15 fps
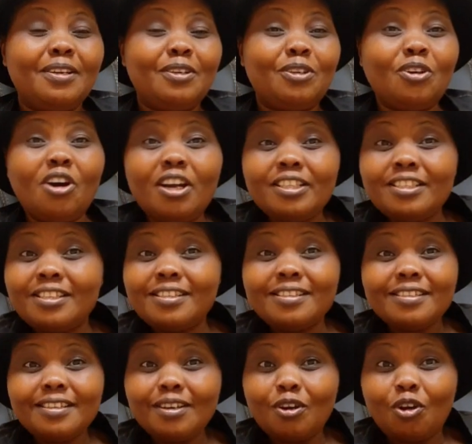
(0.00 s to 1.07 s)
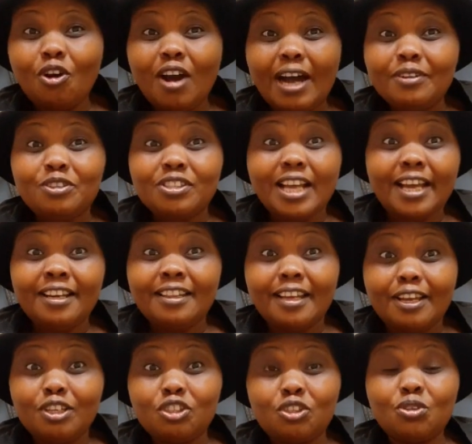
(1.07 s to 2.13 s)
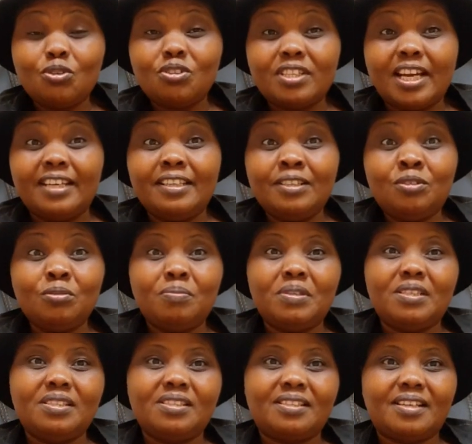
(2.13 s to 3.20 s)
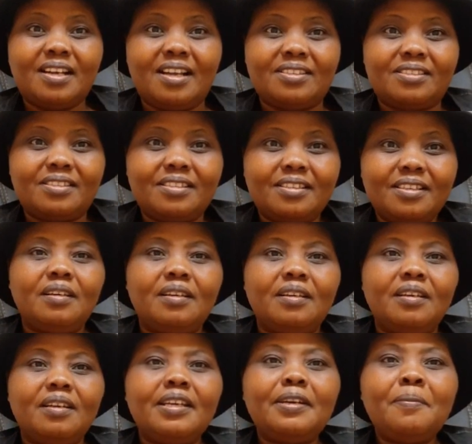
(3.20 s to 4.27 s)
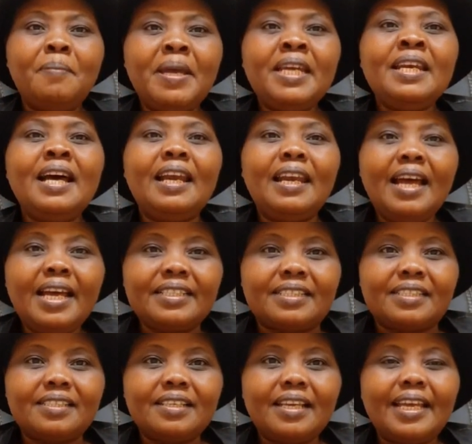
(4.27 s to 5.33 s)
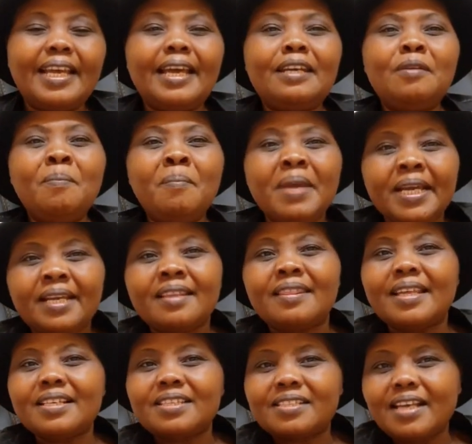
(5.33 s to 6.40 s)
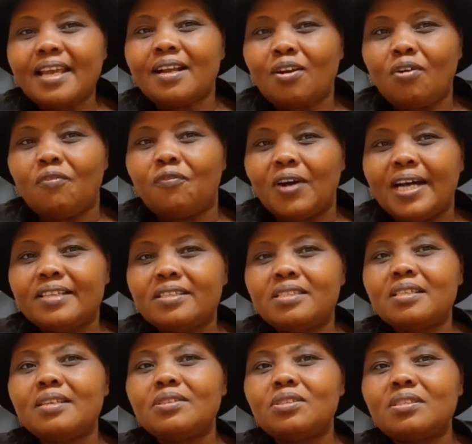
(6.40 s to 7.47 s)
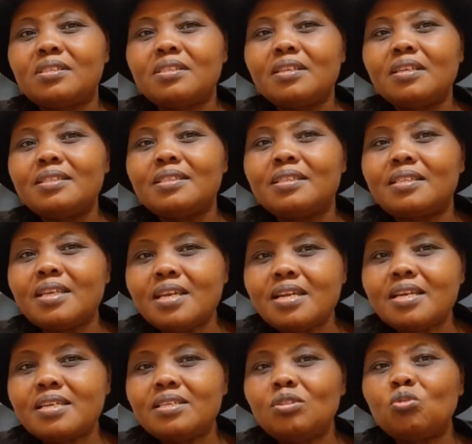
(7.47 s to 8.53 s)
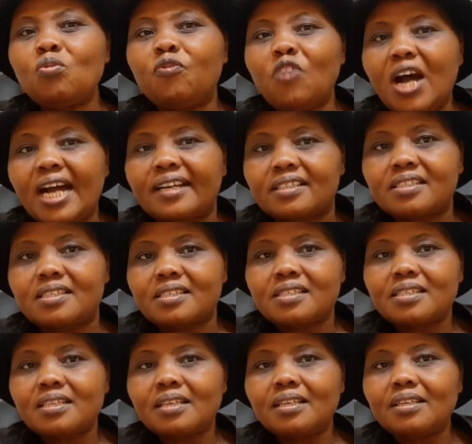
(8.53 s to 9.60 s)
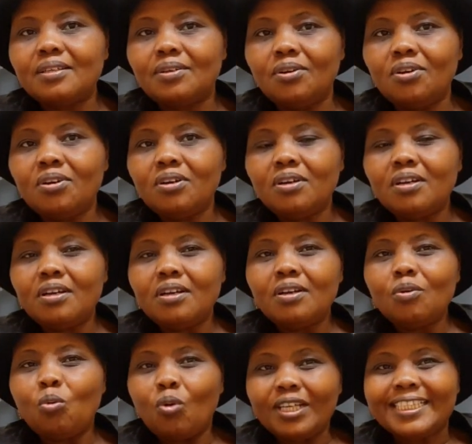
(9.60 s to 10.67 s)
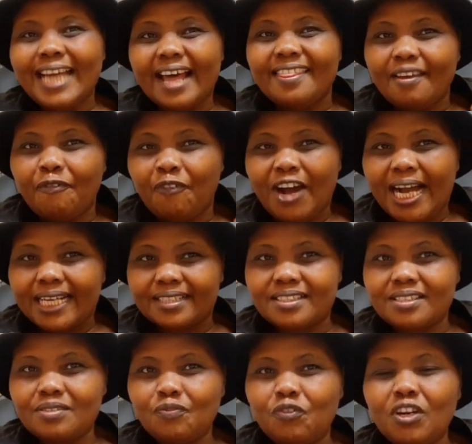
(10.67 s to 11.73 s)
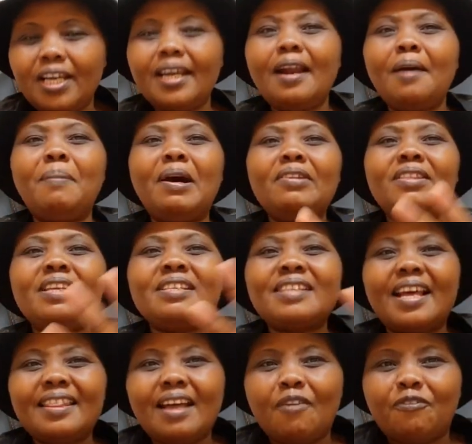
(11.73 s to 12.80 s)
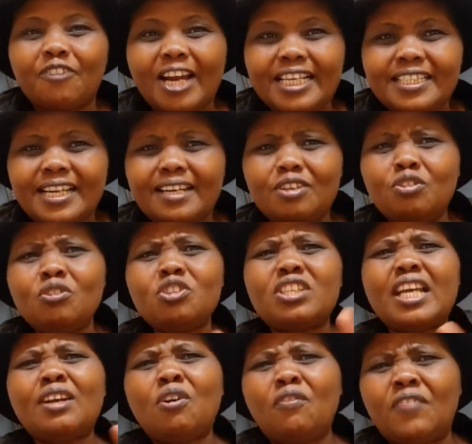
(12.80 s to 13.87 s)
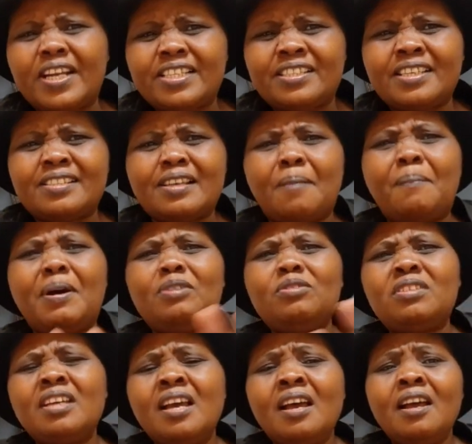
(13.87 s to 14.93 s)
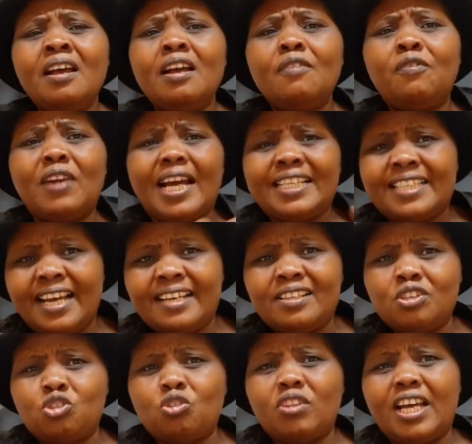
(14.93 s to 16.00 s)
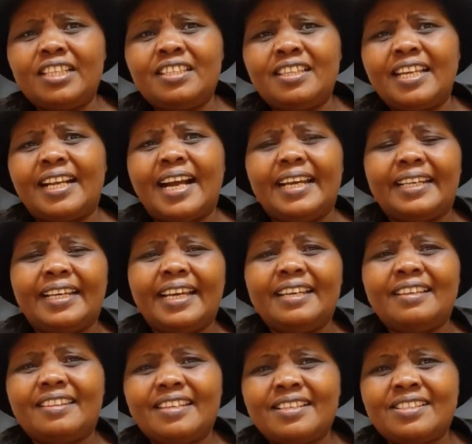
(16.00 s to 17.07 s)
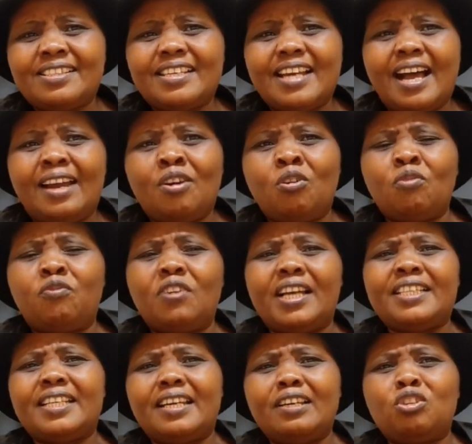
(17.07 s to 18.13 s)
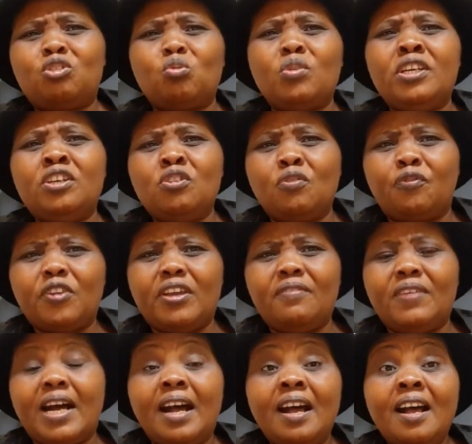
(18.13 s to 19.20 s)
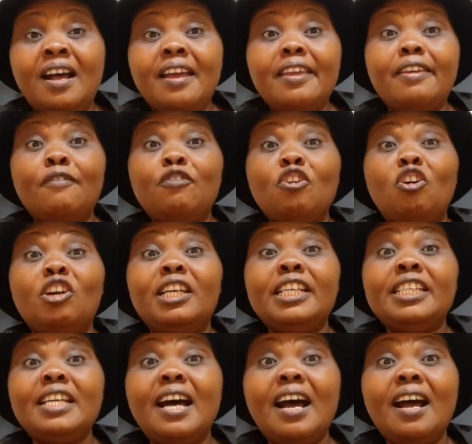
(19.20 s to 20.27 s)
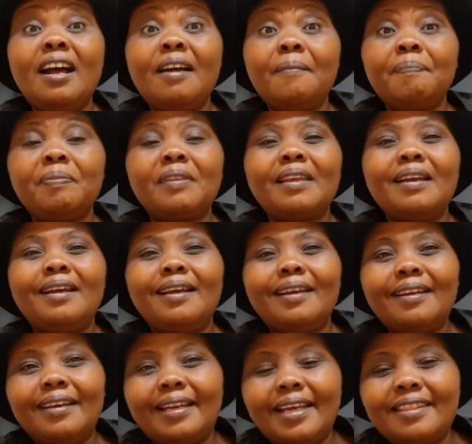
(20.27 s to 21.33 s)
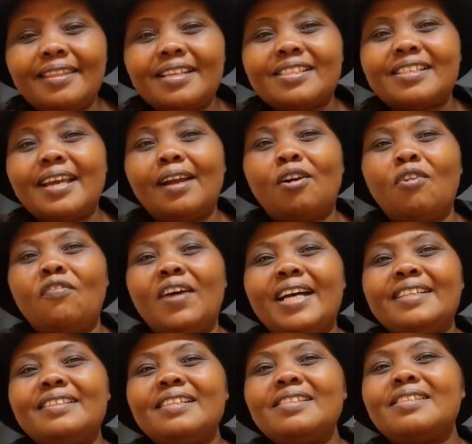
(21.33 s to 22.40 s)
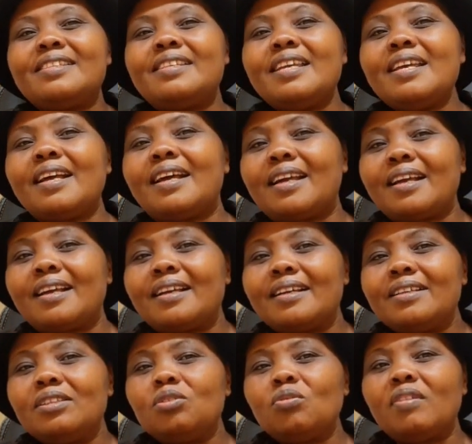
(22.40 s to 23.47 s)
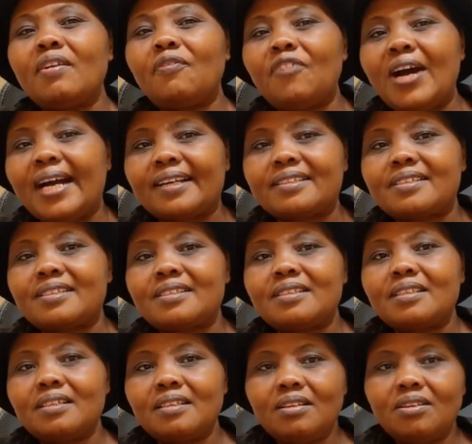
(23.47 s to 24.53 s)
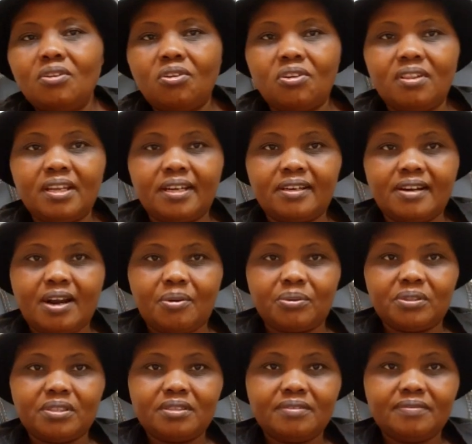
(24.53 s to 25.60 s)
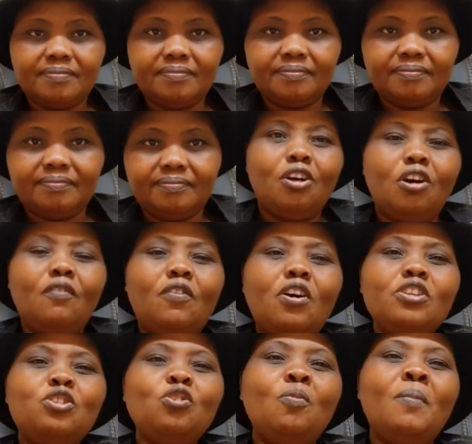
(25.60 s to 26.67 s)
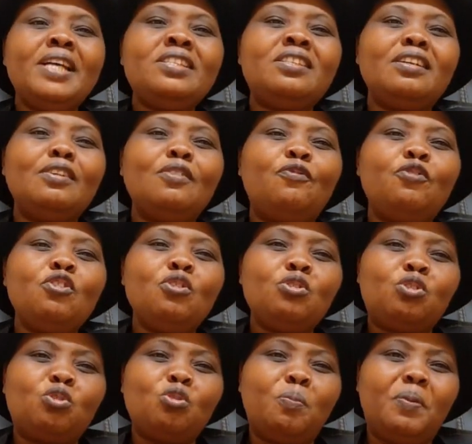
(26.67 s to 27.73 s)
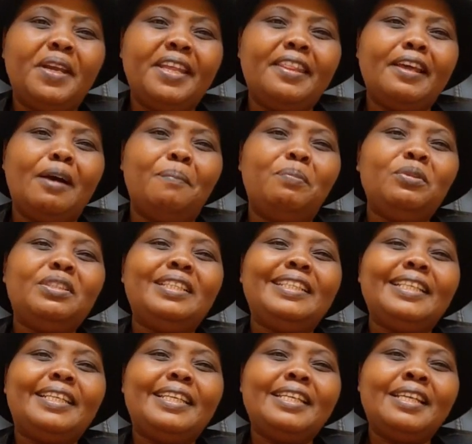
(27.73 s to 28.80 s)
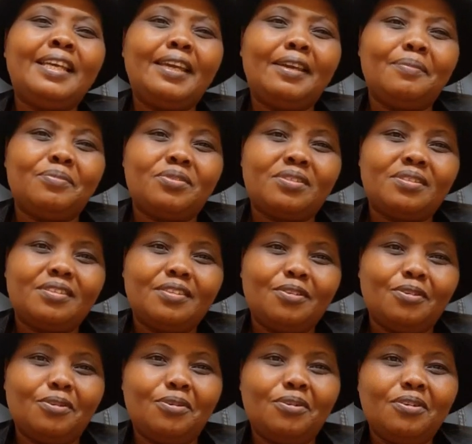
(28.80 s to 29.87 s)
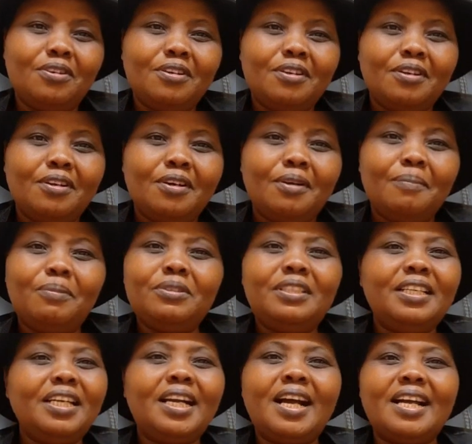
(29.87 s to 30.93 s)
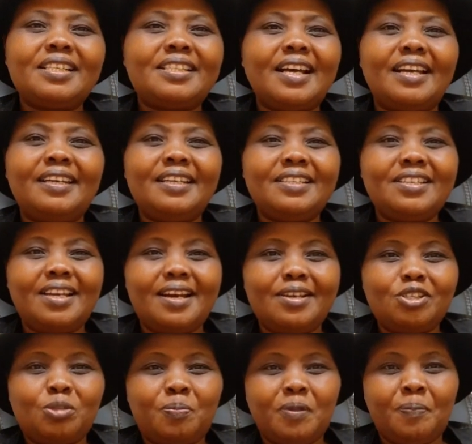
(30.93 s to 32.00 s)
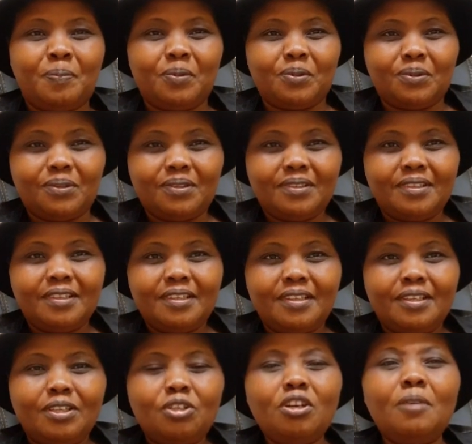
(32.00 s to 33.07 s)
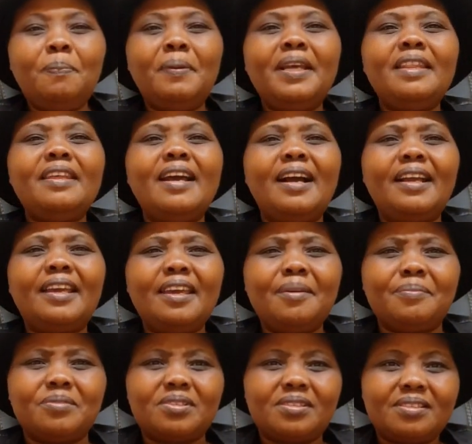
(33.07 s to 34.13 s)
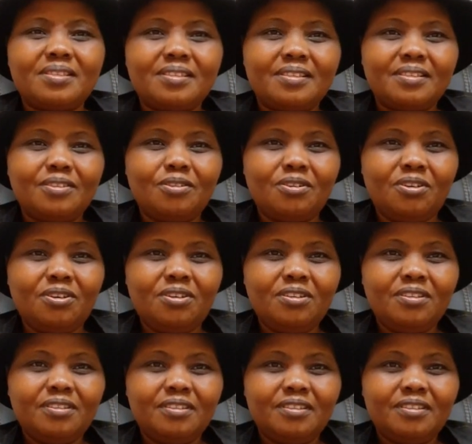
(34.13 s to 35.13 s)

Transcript: Don't go outside the issues that need to be discussed. Remain alert and make the sycophants stick to facts. You know, what are the facts? Forget about these other flattery. You know, sycophants is about flattery so that they can get things done, or flattery to win your favor. If you're a leader, let the sycophant stick to the facts on the ground. Of course, you must refuse to play their bootlicking games, you know. Bootlickers are dangerous people. Don't play their games, you know.